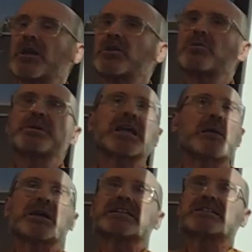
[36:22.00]
you
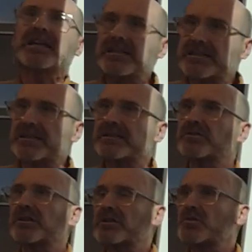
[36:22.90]
become addicted to
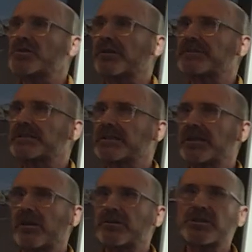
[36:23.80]
the use of the
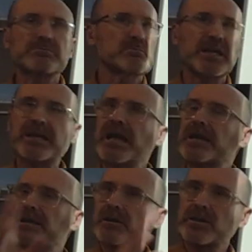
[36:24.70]
technology. And
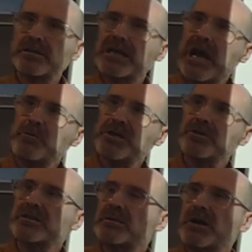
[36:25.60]
again, now we're
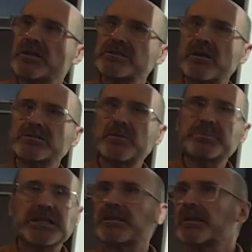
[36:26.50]
talking about the
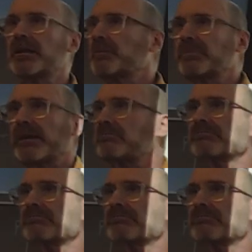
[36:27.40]
automobile, but